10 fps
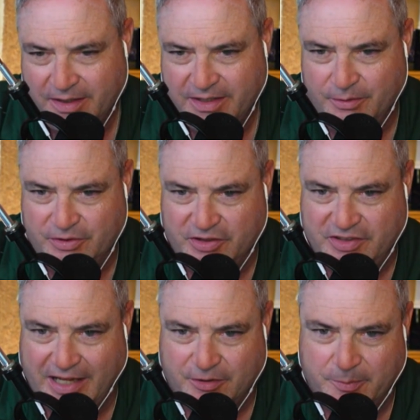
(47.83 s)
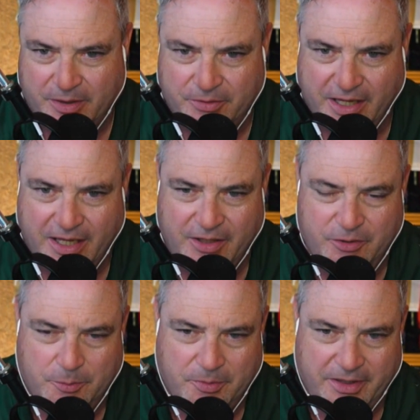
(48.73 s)
as a Sacramento guy who
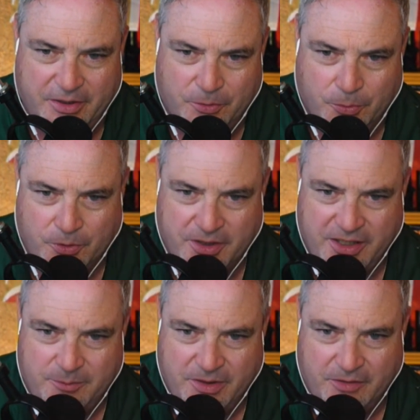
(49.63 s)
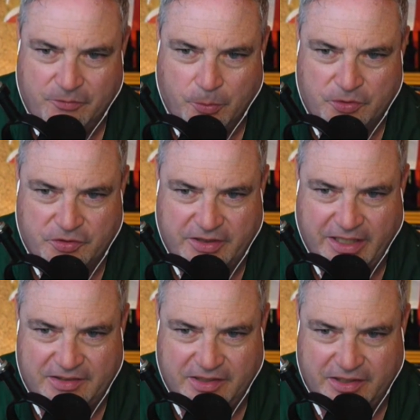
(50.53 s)
played at Oregon, but unfortunately he
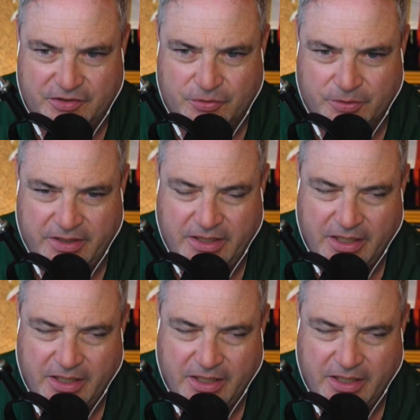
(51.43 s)
has an injury,